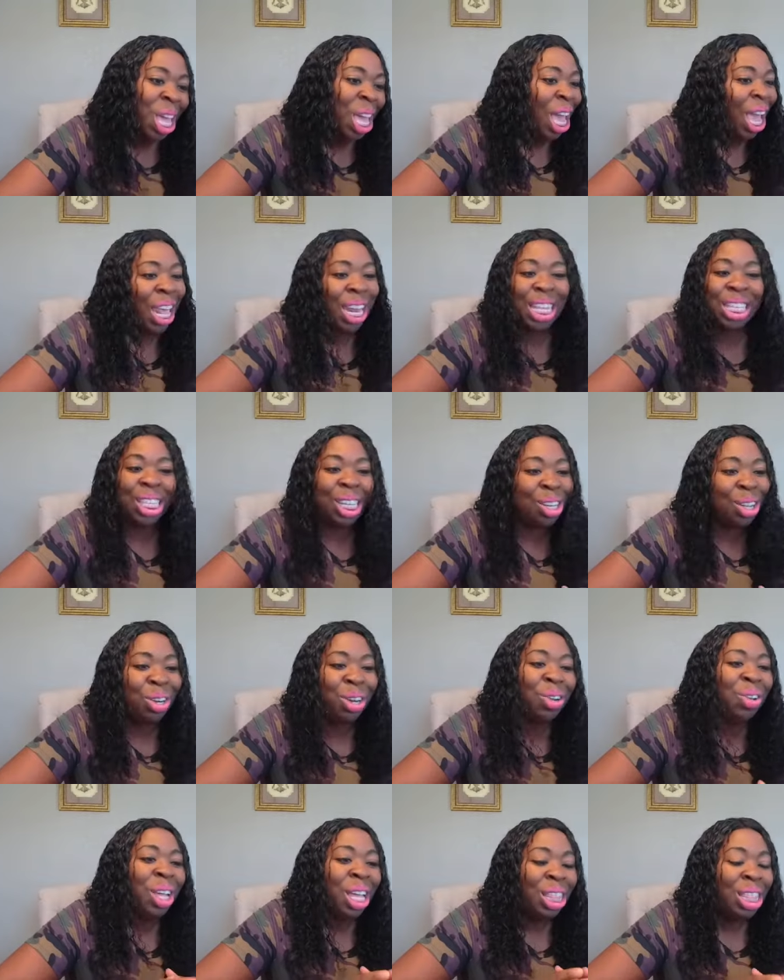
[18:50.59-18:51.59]
And he said, no,
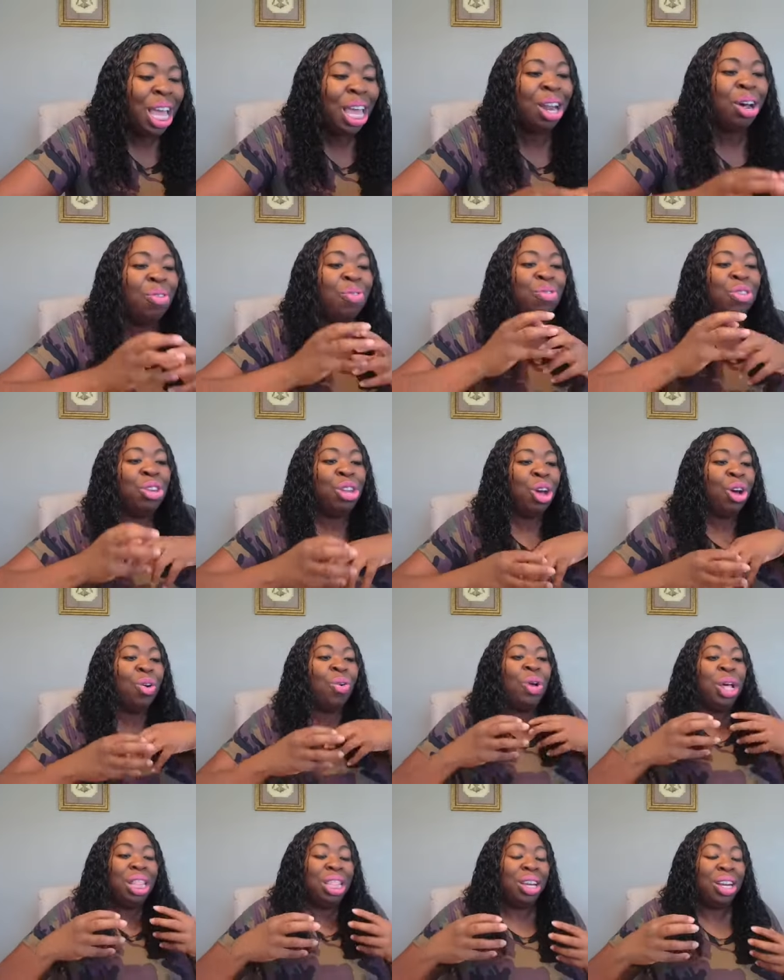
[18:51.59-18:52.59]
no, they don't
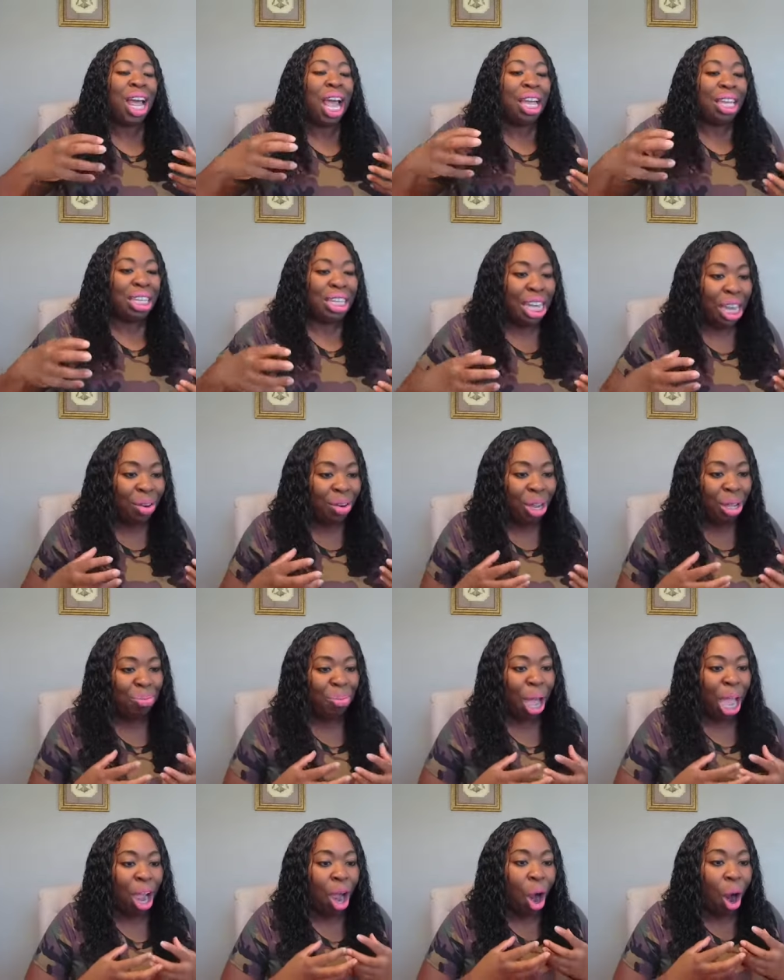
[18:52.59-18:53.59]
know. They're not carrying
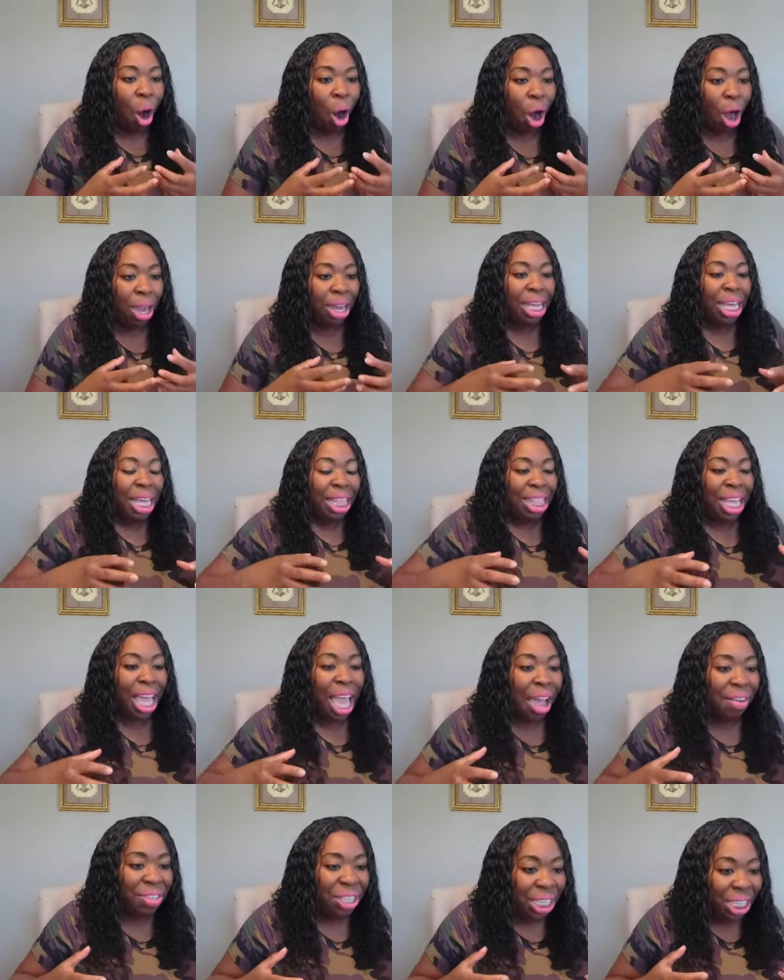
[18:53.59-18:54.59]
my heart. They
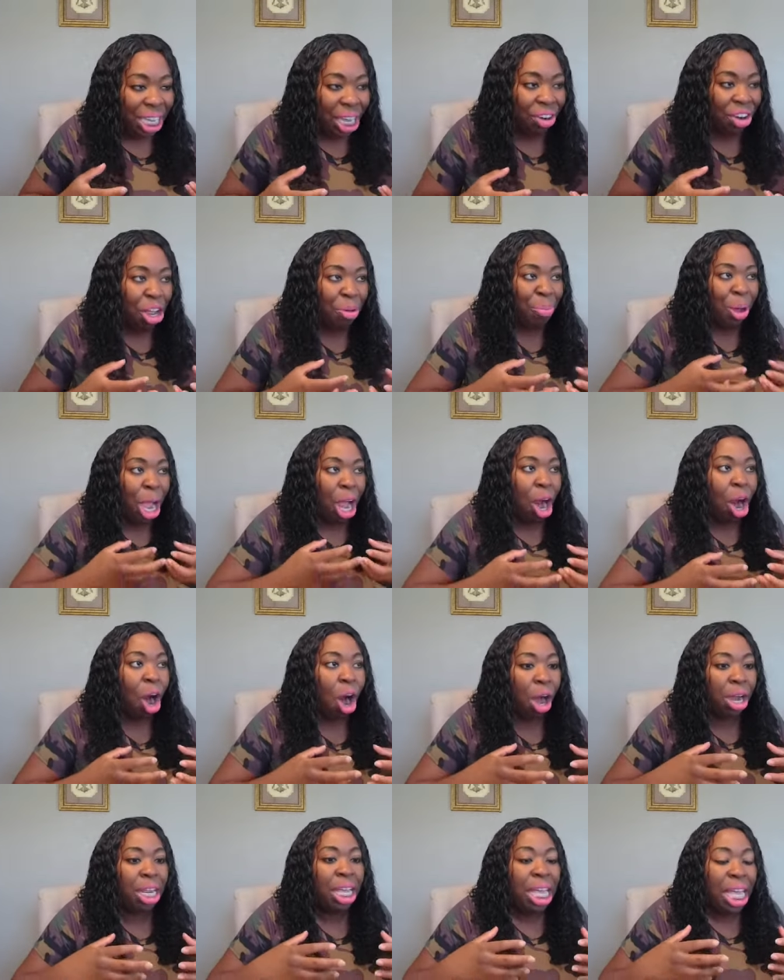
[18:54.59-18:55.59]
have to carry my
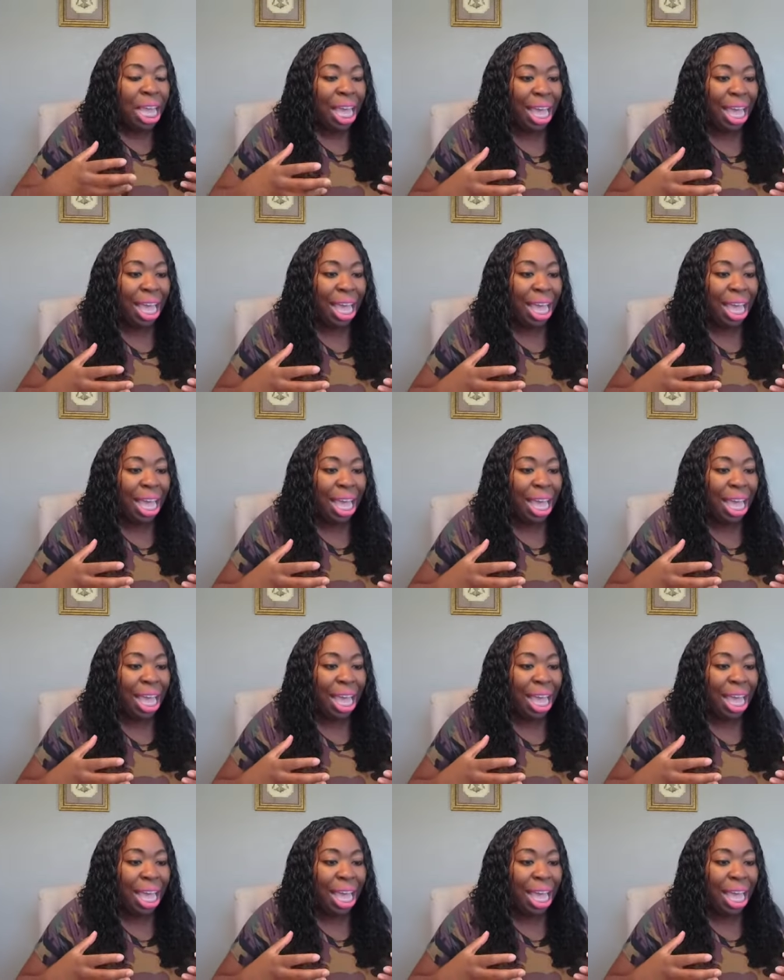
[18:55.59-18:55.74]
heart.